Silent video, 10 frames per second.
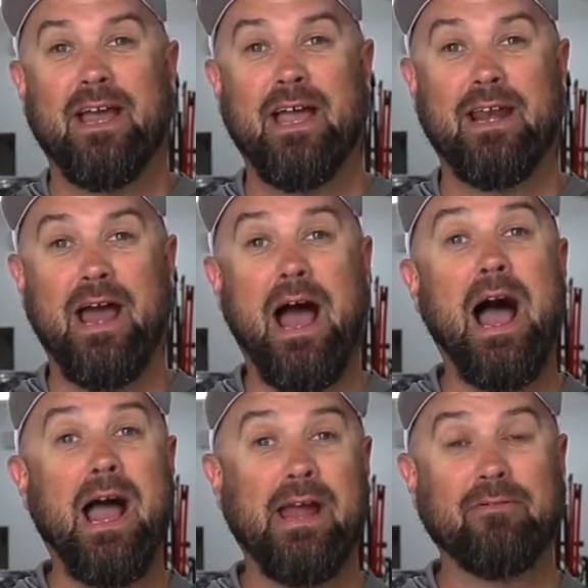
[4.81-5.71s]
and
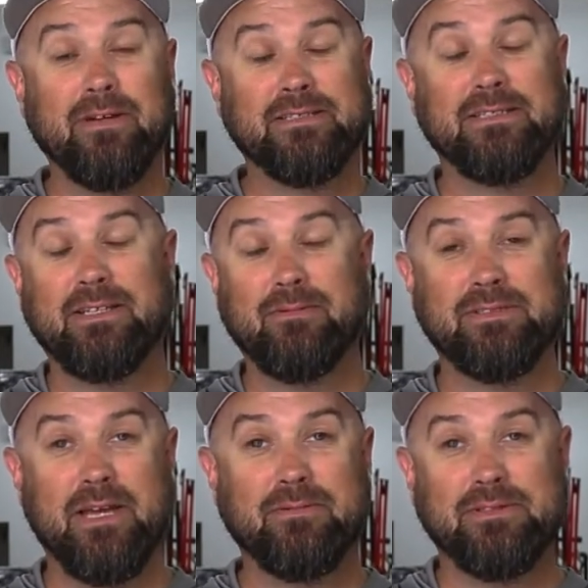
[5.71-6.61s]
I recently
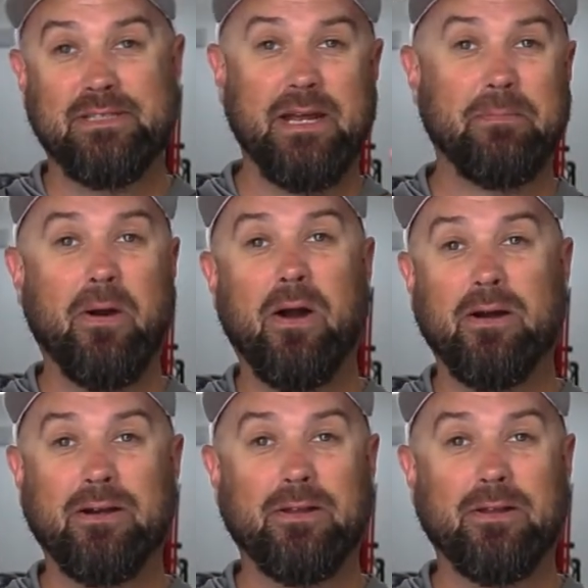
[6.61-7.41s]
was able to take part